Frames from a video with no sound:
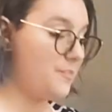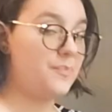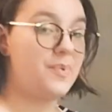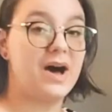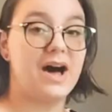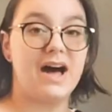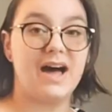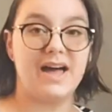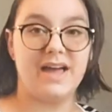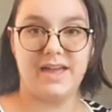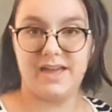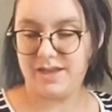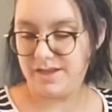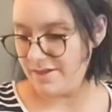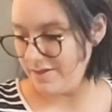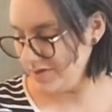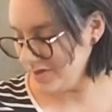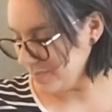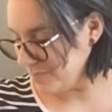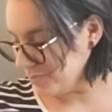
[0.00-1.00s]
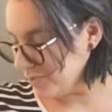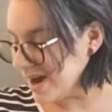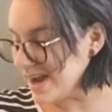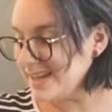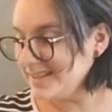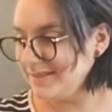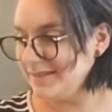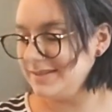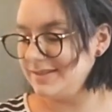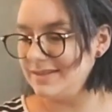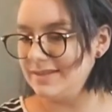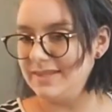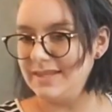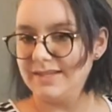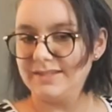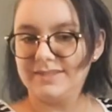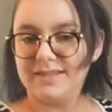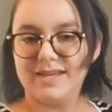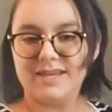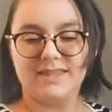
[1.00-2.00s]
by the prices and
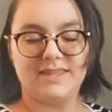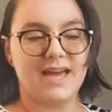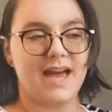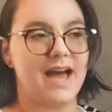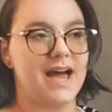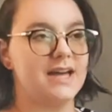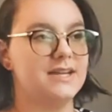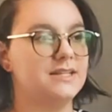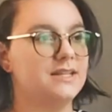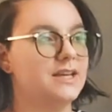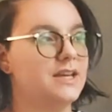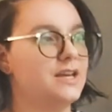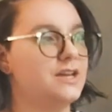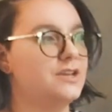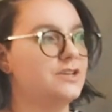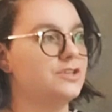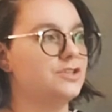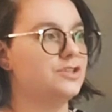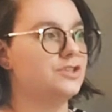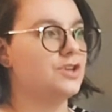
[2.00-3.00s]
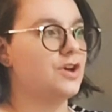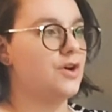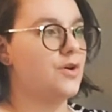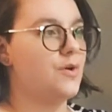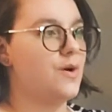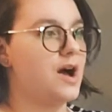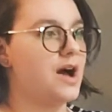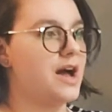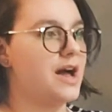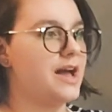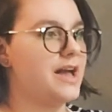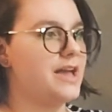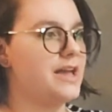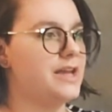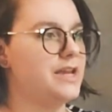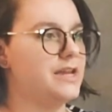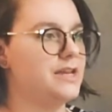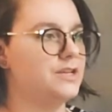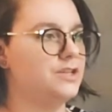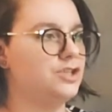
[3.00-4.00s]
things like that. So
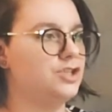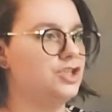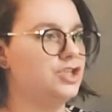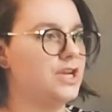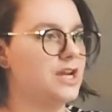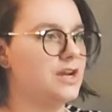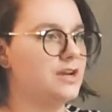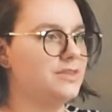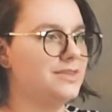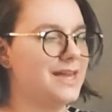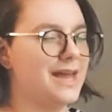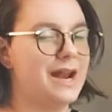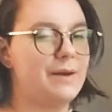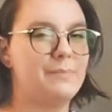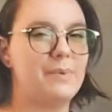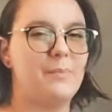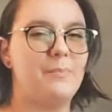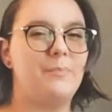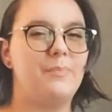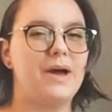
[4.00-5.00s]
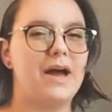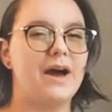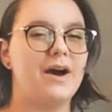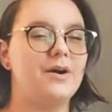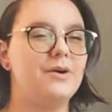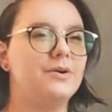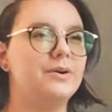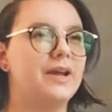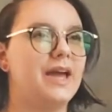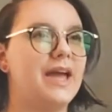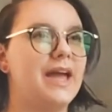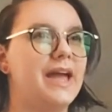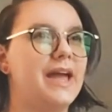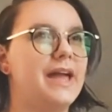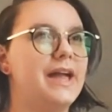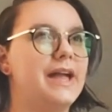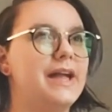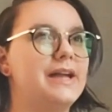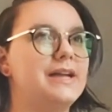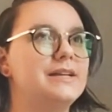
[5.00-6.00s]
I shared that I'm about
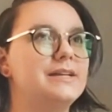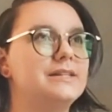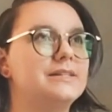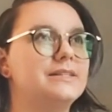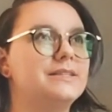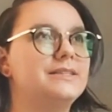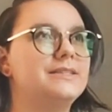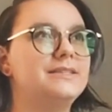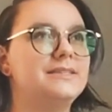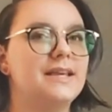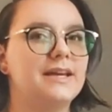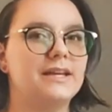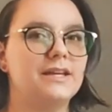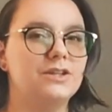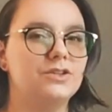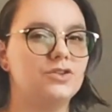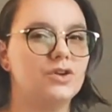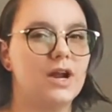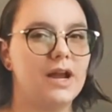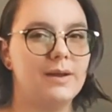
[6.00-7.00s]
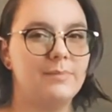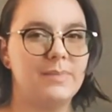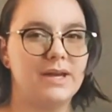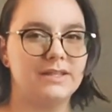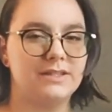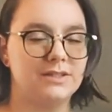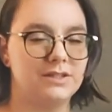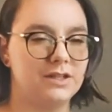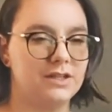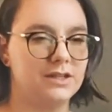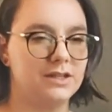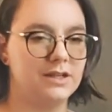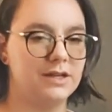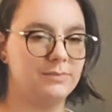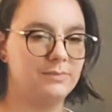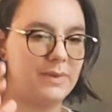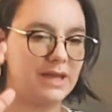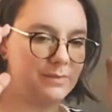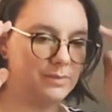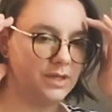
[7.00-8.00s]
a second
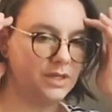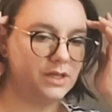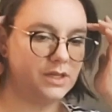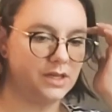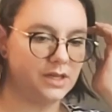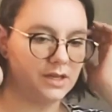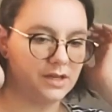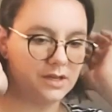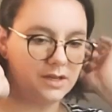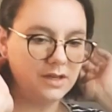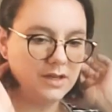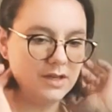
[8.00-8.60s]
trimester, maybe